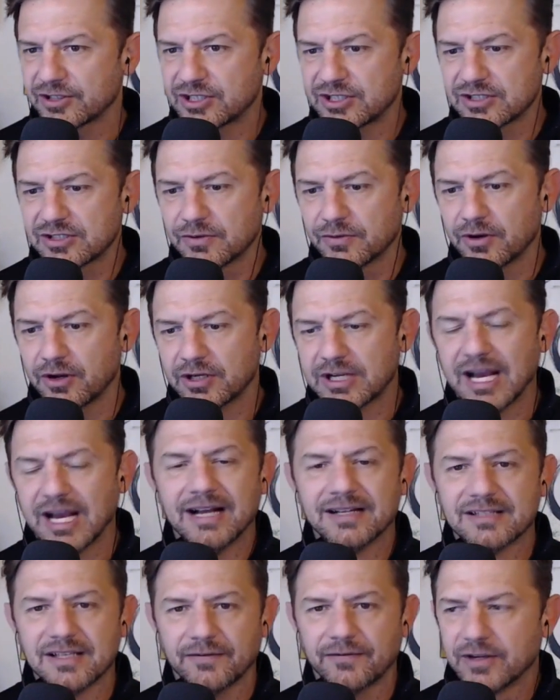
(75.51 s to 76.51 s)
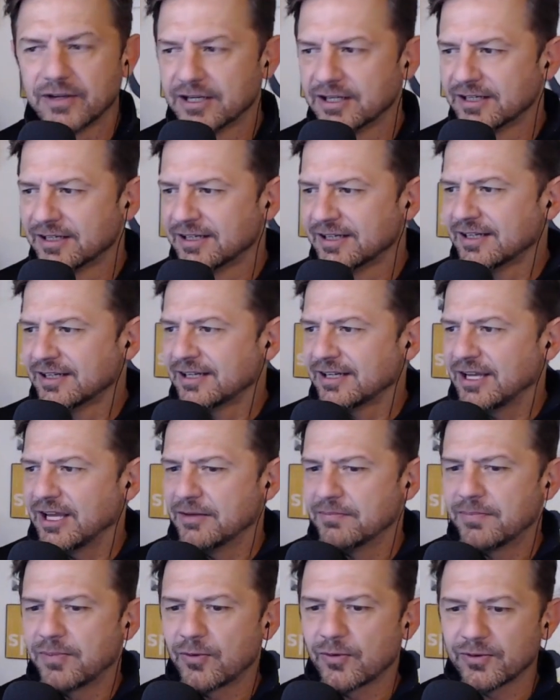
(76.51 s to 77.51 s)
She's doing all kinds of
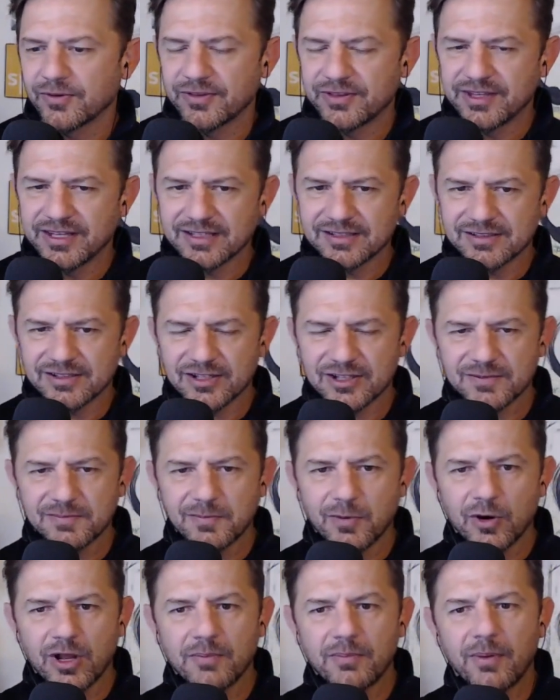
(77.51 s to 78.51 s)
important things this morning.